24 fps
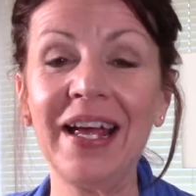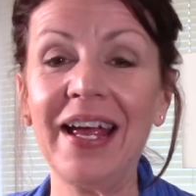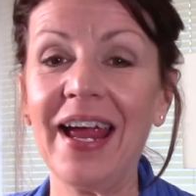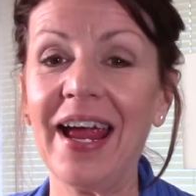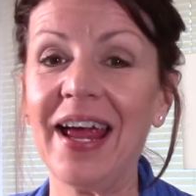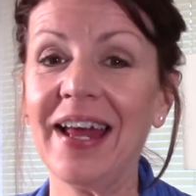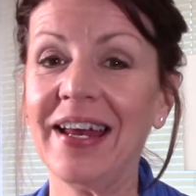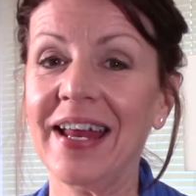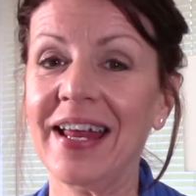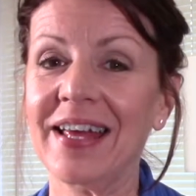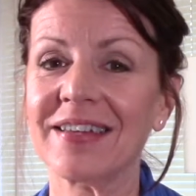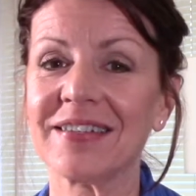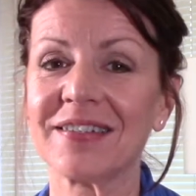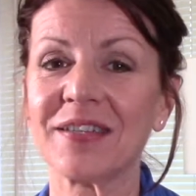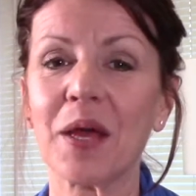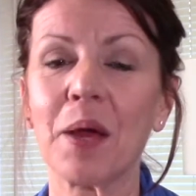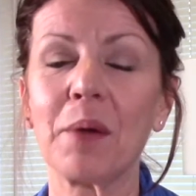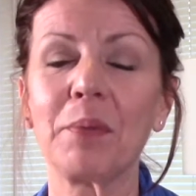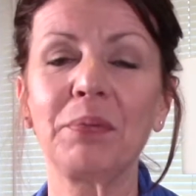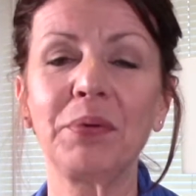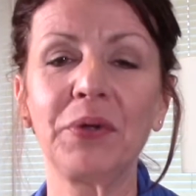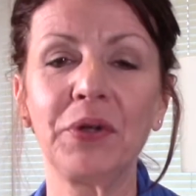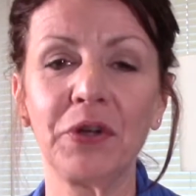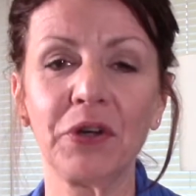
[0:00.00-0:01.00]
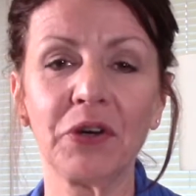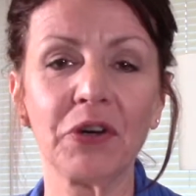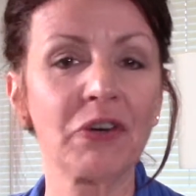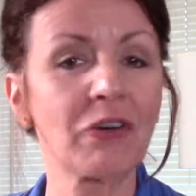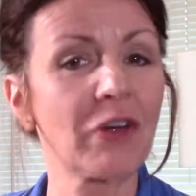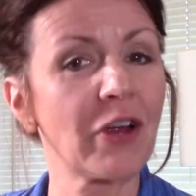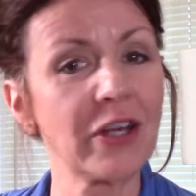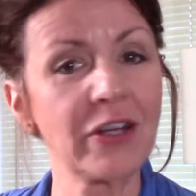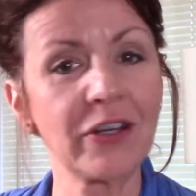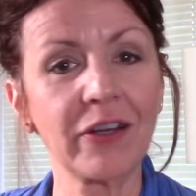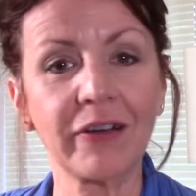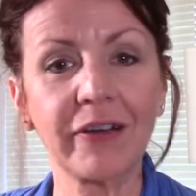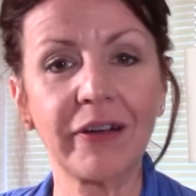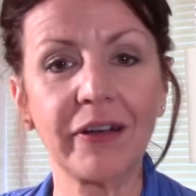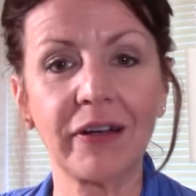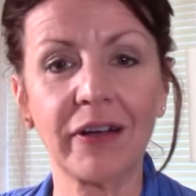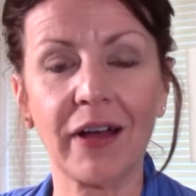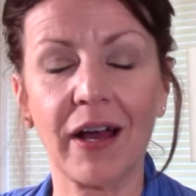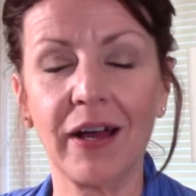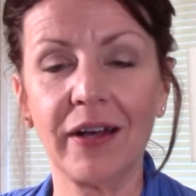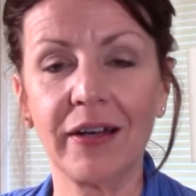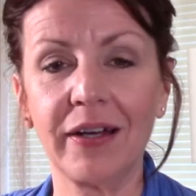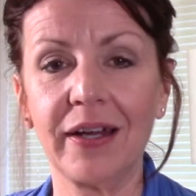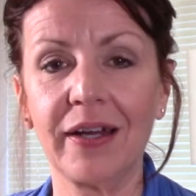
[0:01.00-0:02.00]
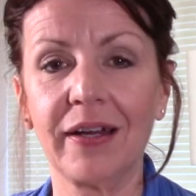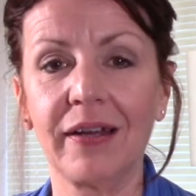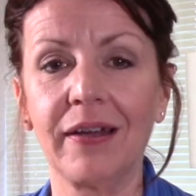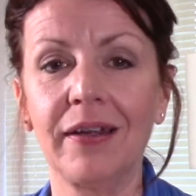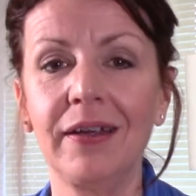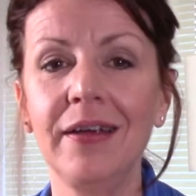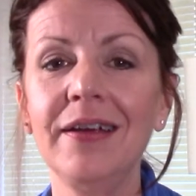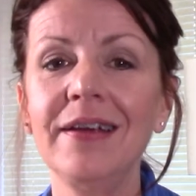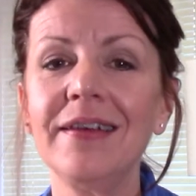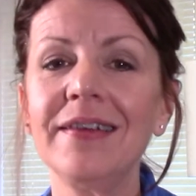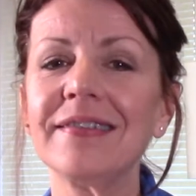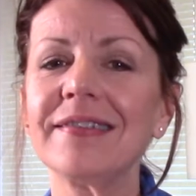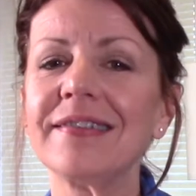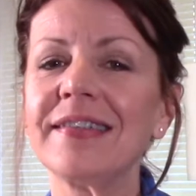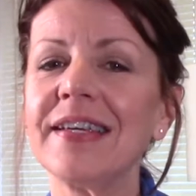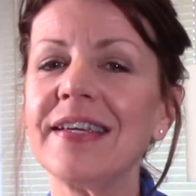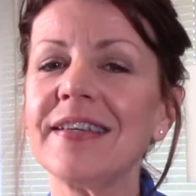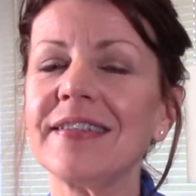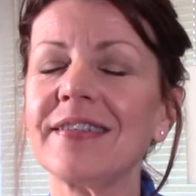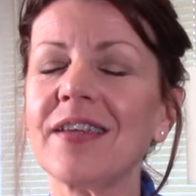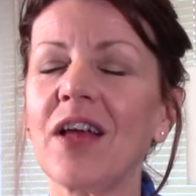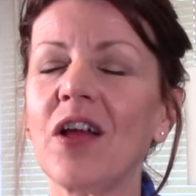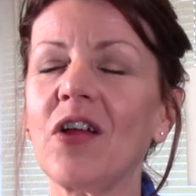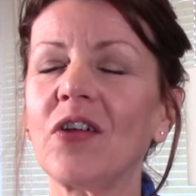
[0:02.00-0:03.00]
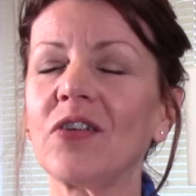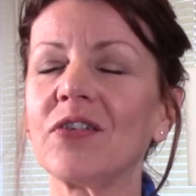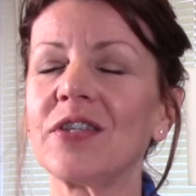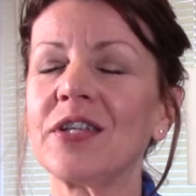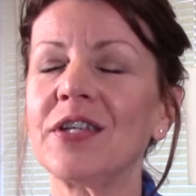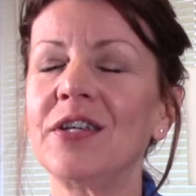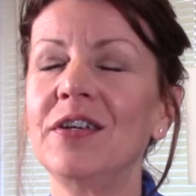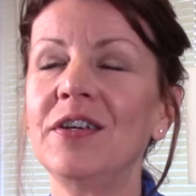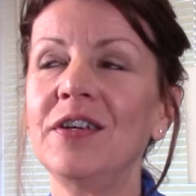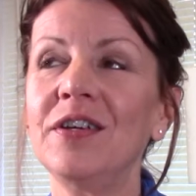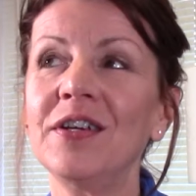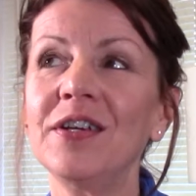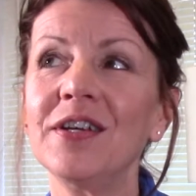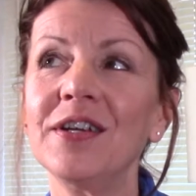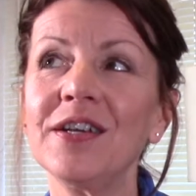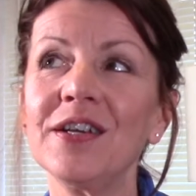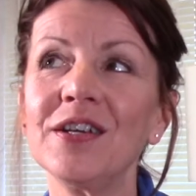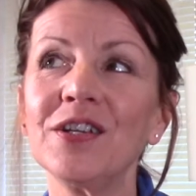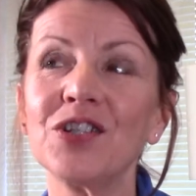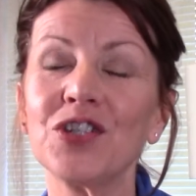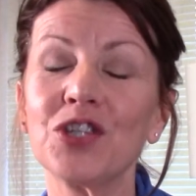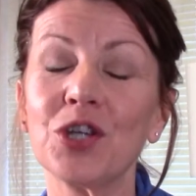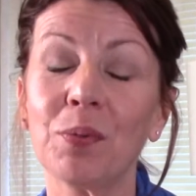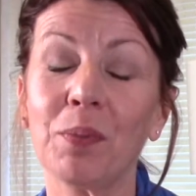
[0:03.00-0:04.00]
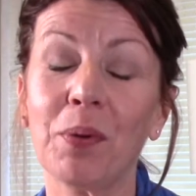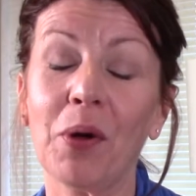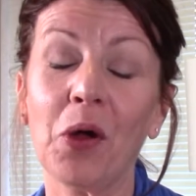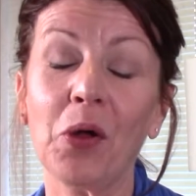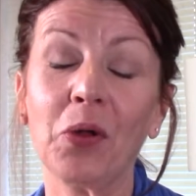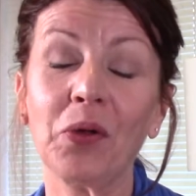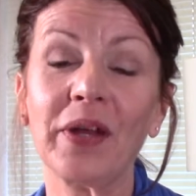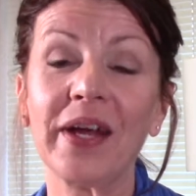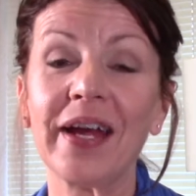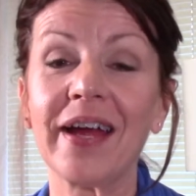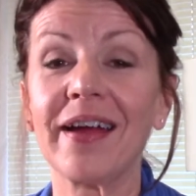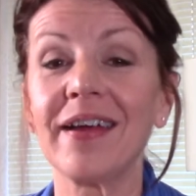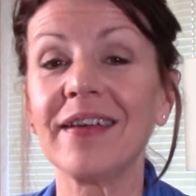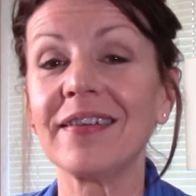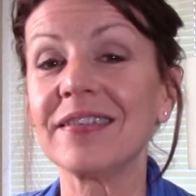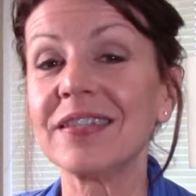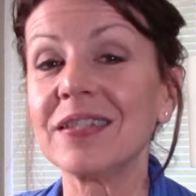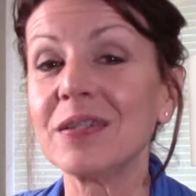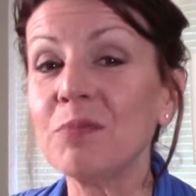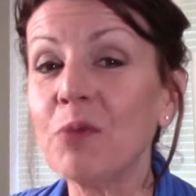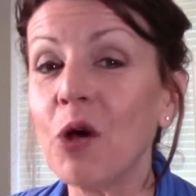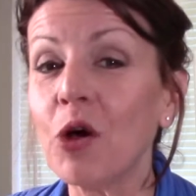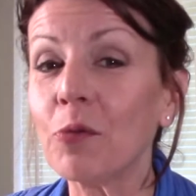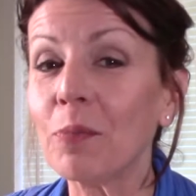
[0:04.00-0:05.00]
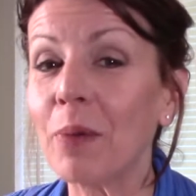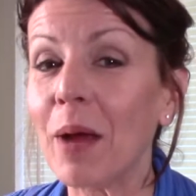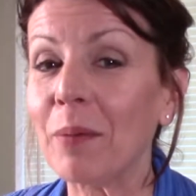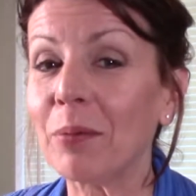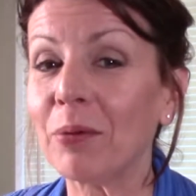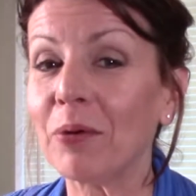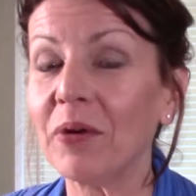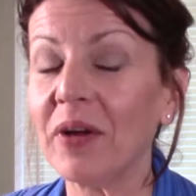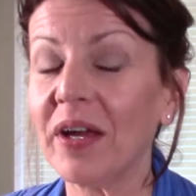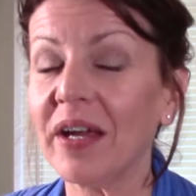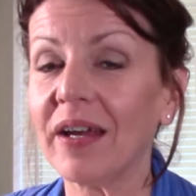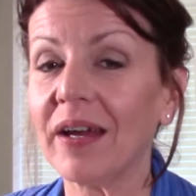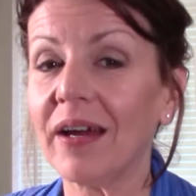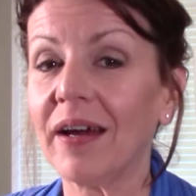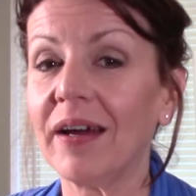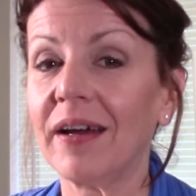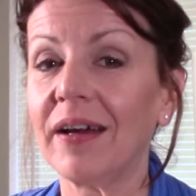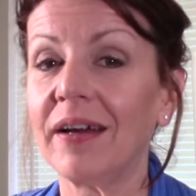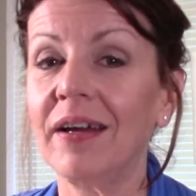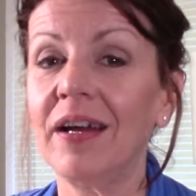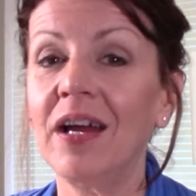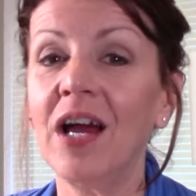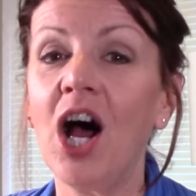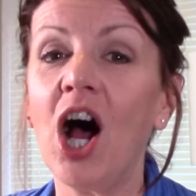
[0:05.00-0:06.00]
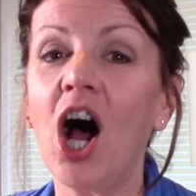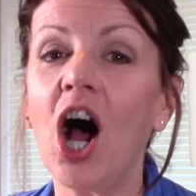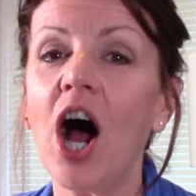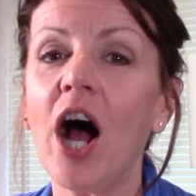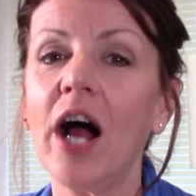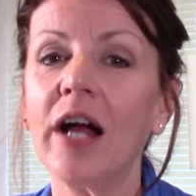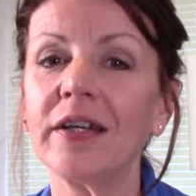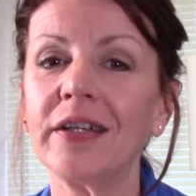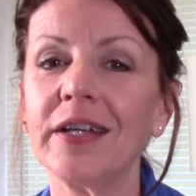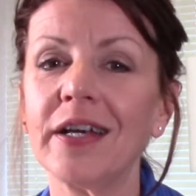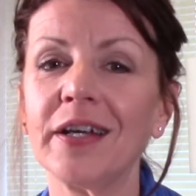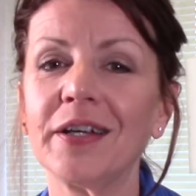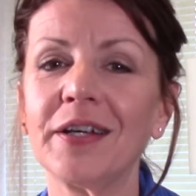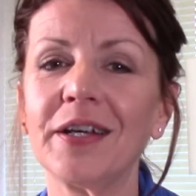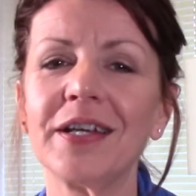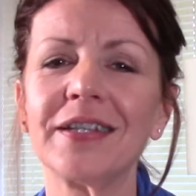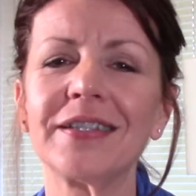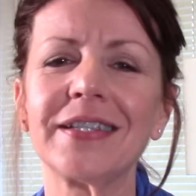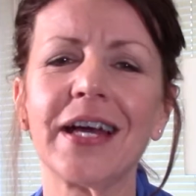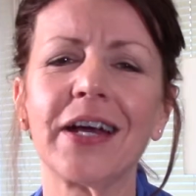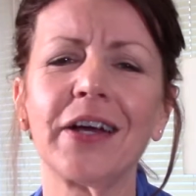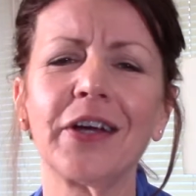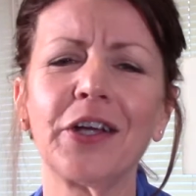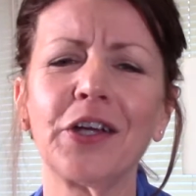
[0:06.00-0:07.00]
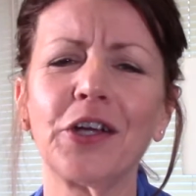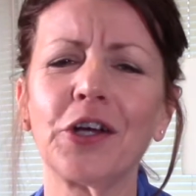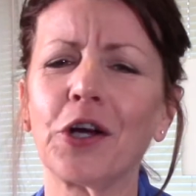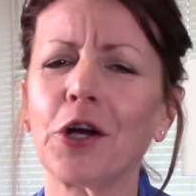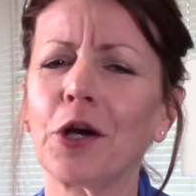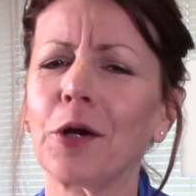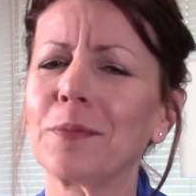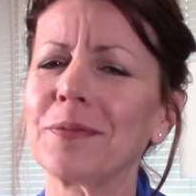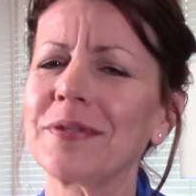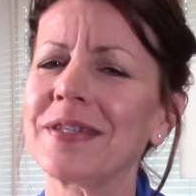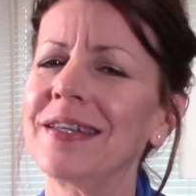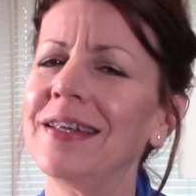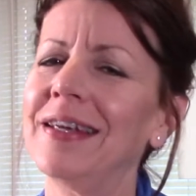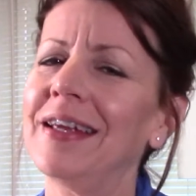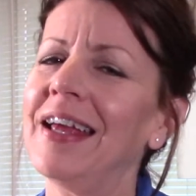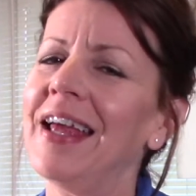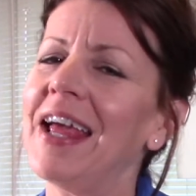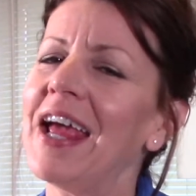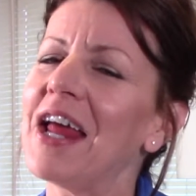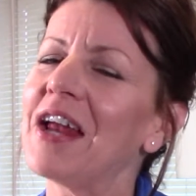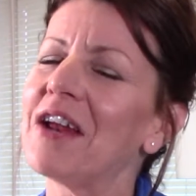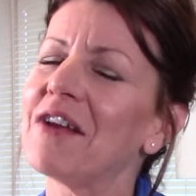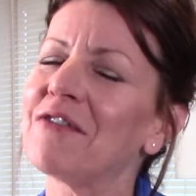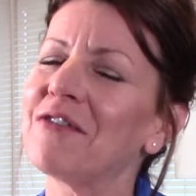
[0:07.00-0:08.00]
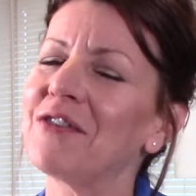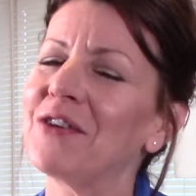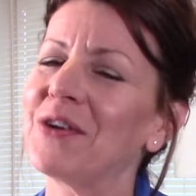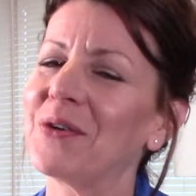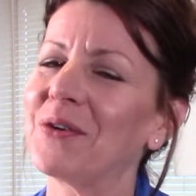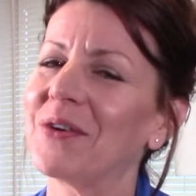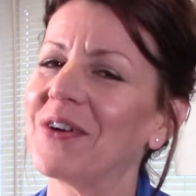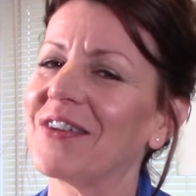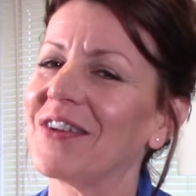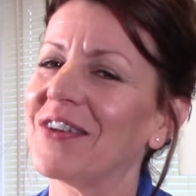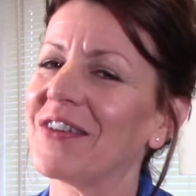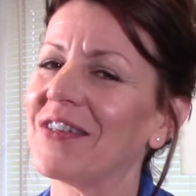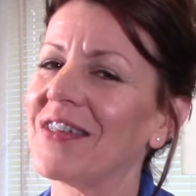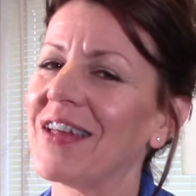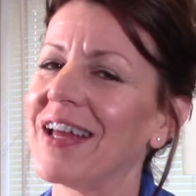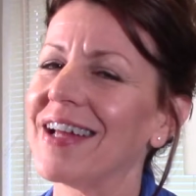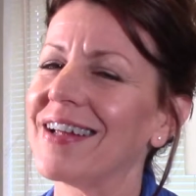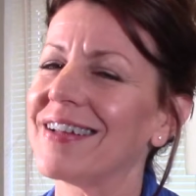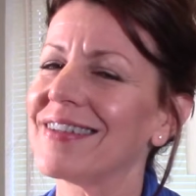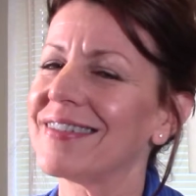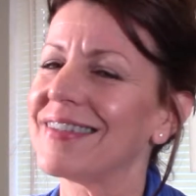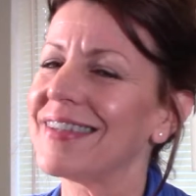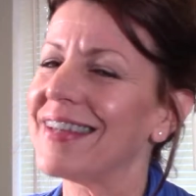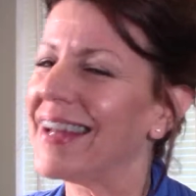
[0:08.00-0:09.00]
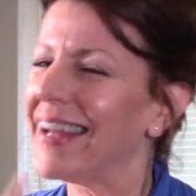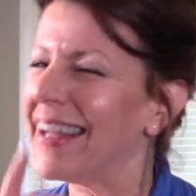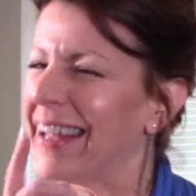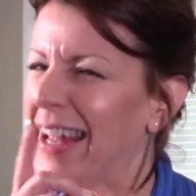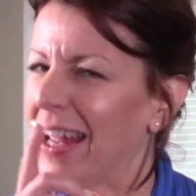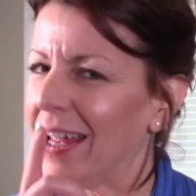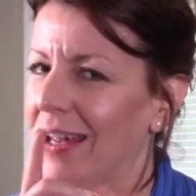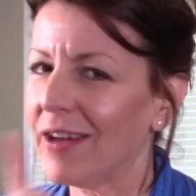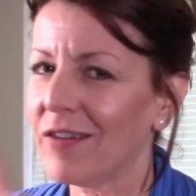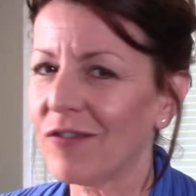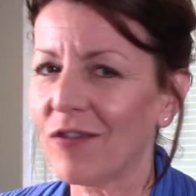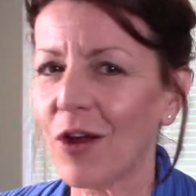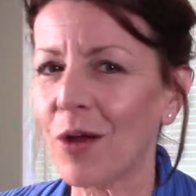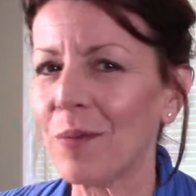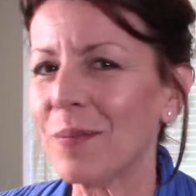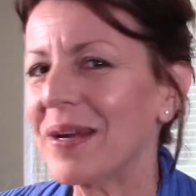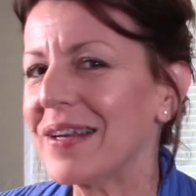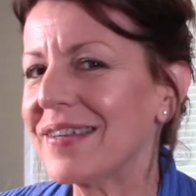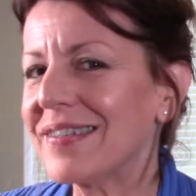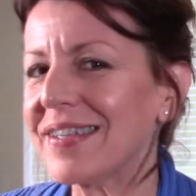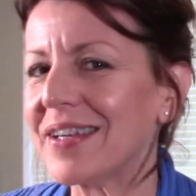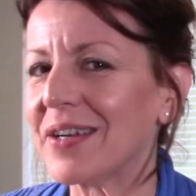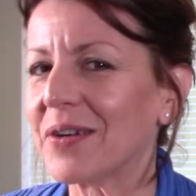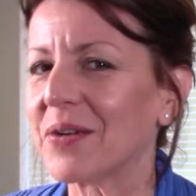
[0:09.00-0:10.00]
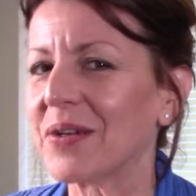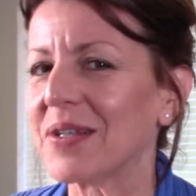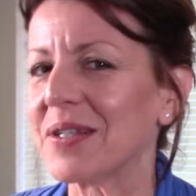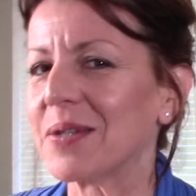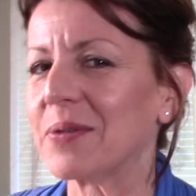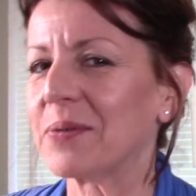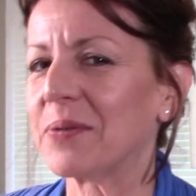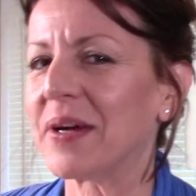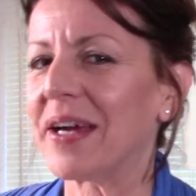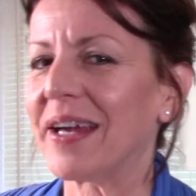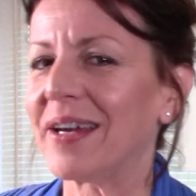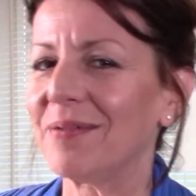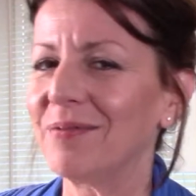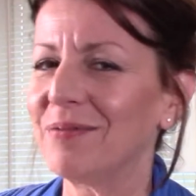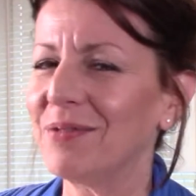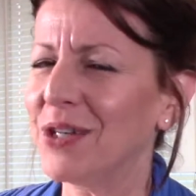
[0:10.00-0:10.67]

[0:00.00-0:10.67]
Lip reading: It has pure granulated honey, sea salt, chipotle, smoked paprika, onion, Italian herbs, and a few other things. I can't give all my secrets away.